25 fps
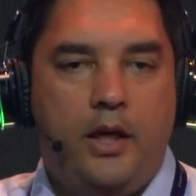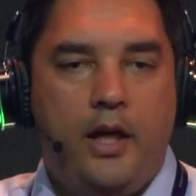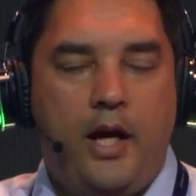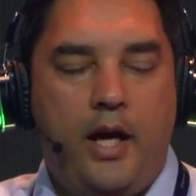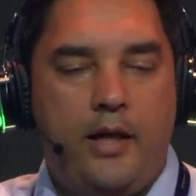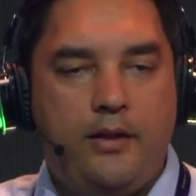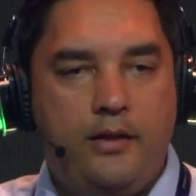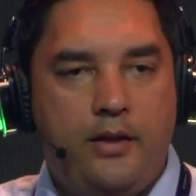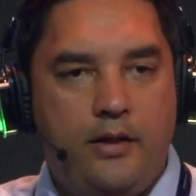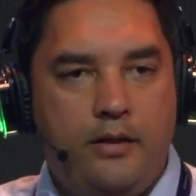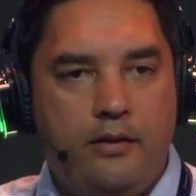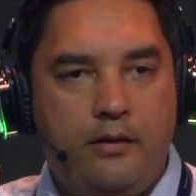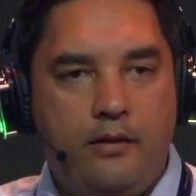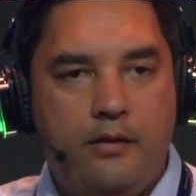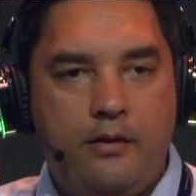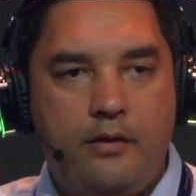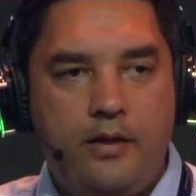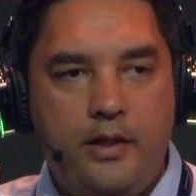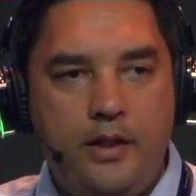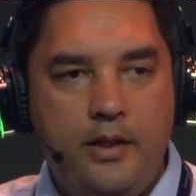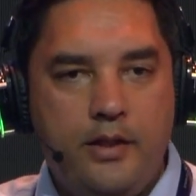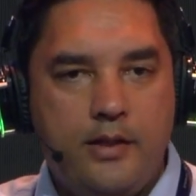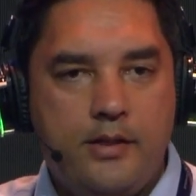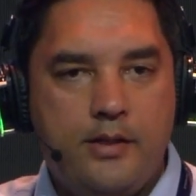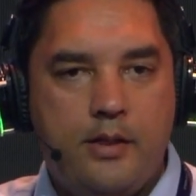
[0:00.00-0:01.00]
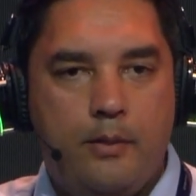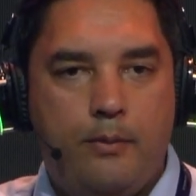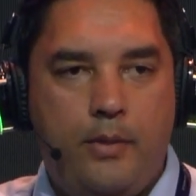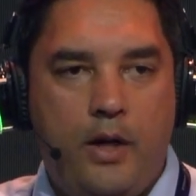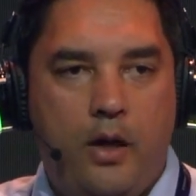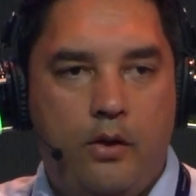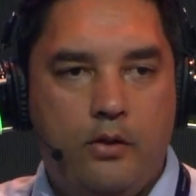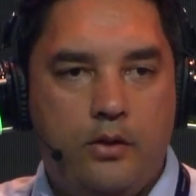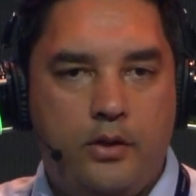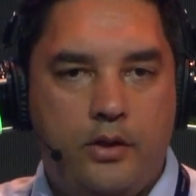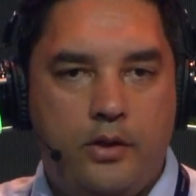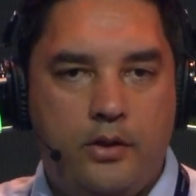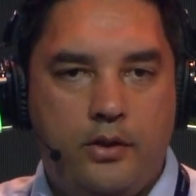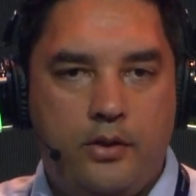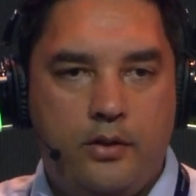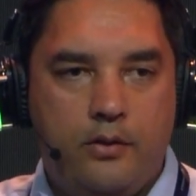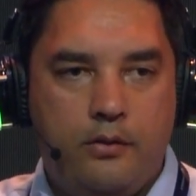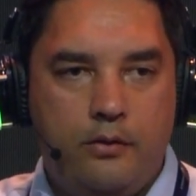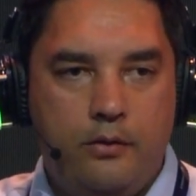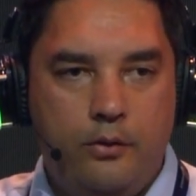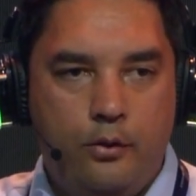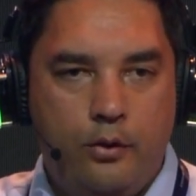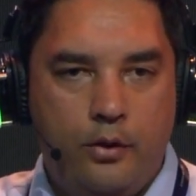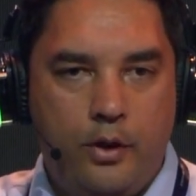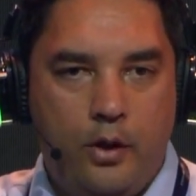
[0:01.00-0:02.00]
And then three, it's about,
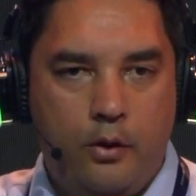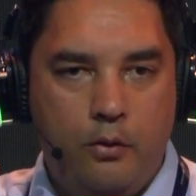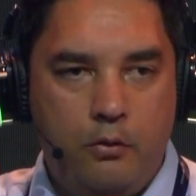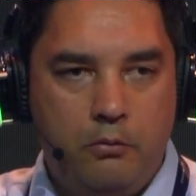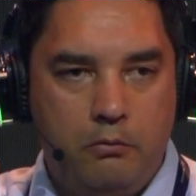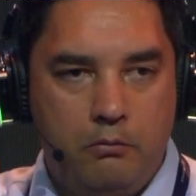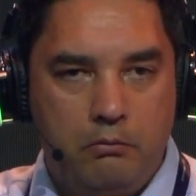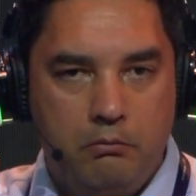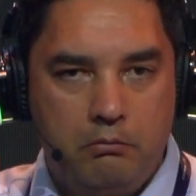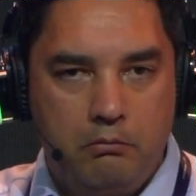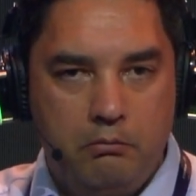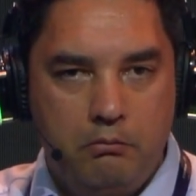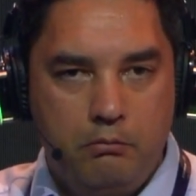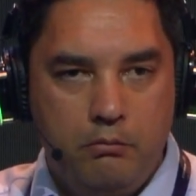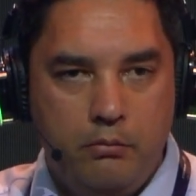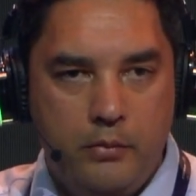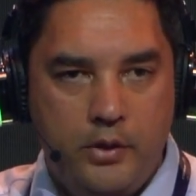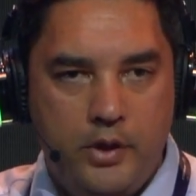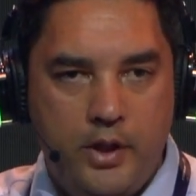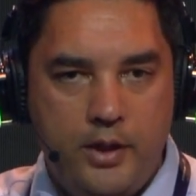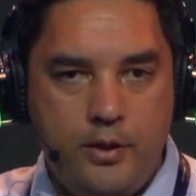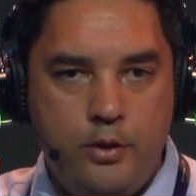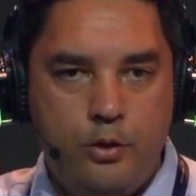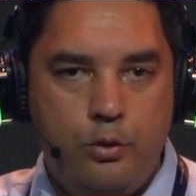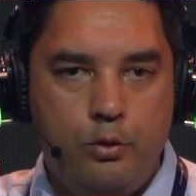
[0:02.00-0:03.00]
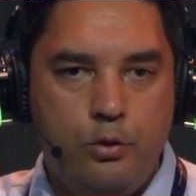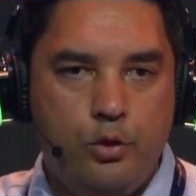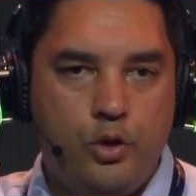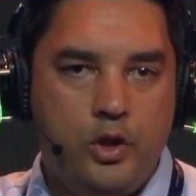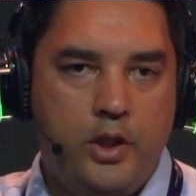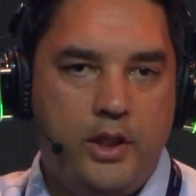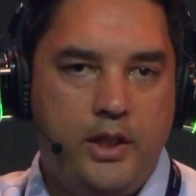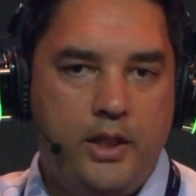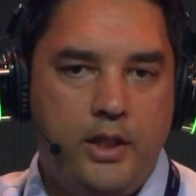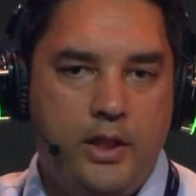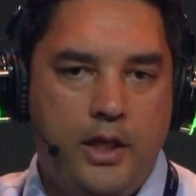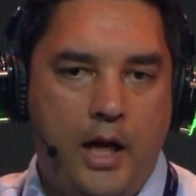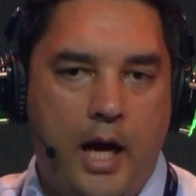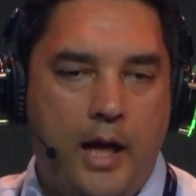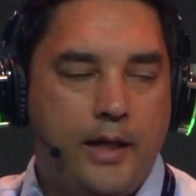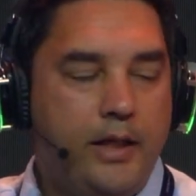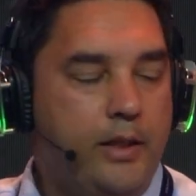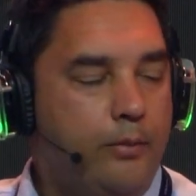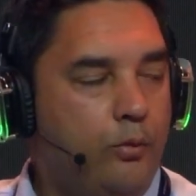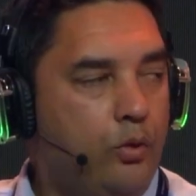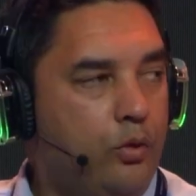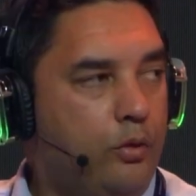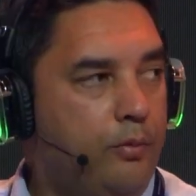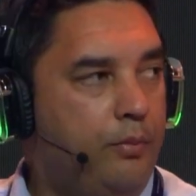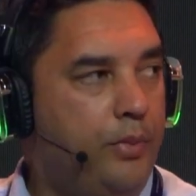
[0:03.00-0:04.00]
there's usually a
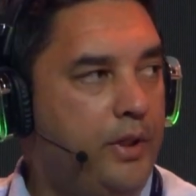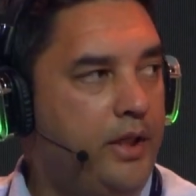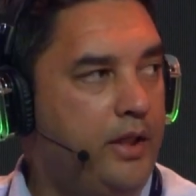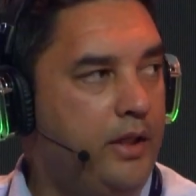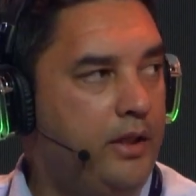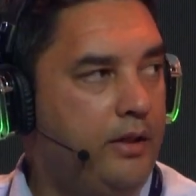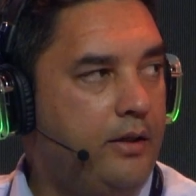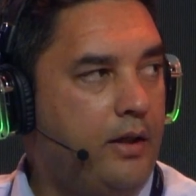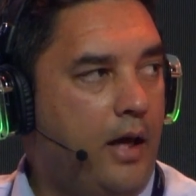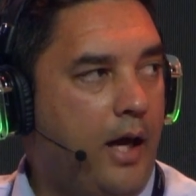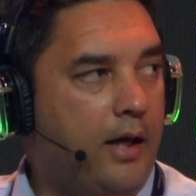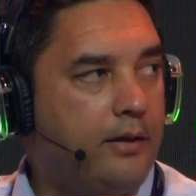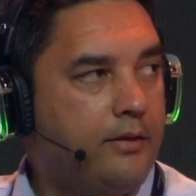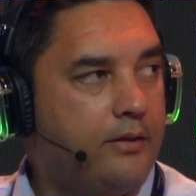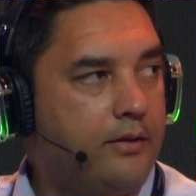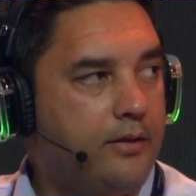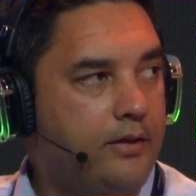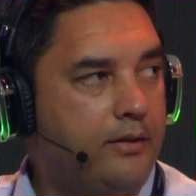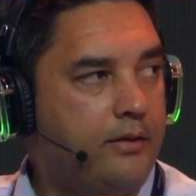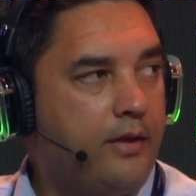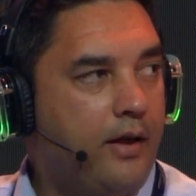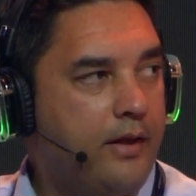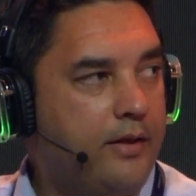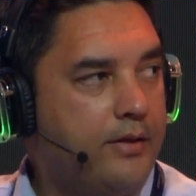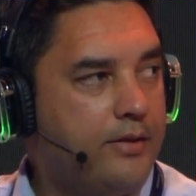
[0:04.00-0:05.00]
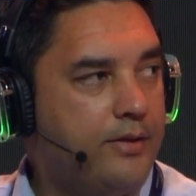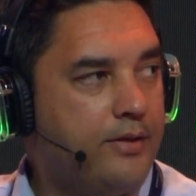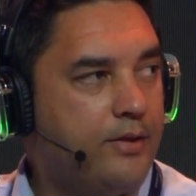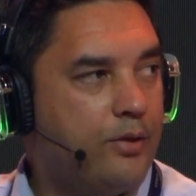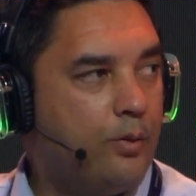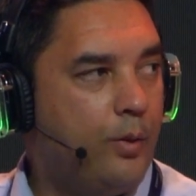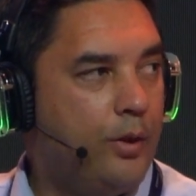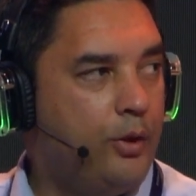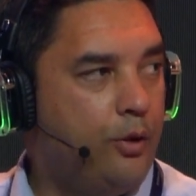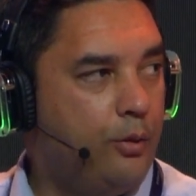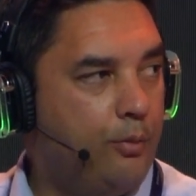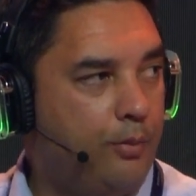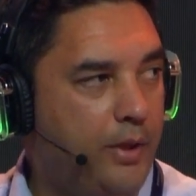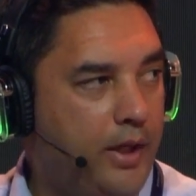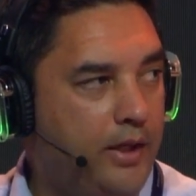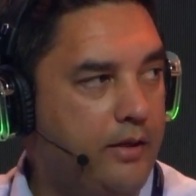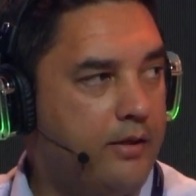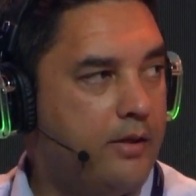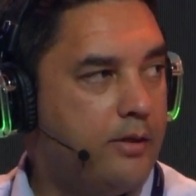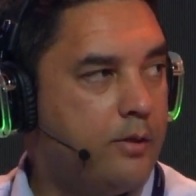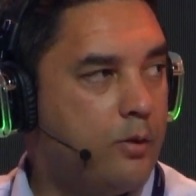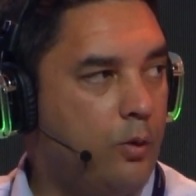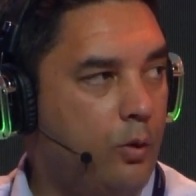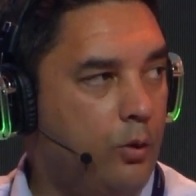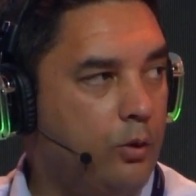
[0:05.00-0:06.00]
honeymoon period, 100 days when you bring
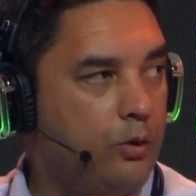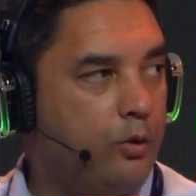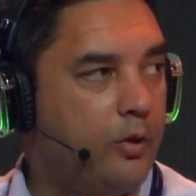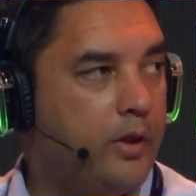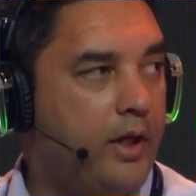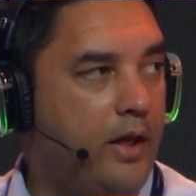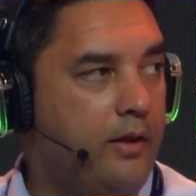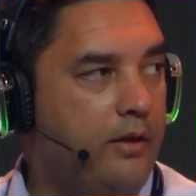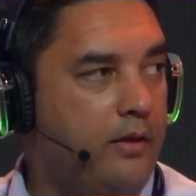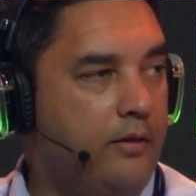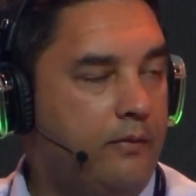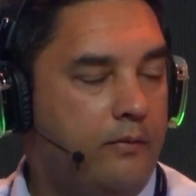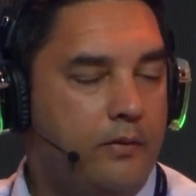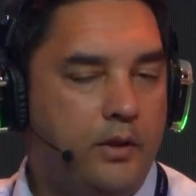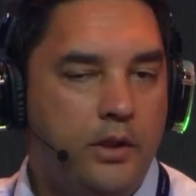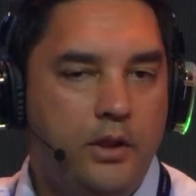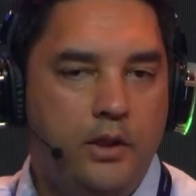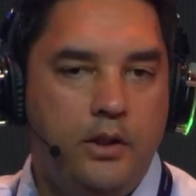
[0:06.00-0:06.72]
this all together.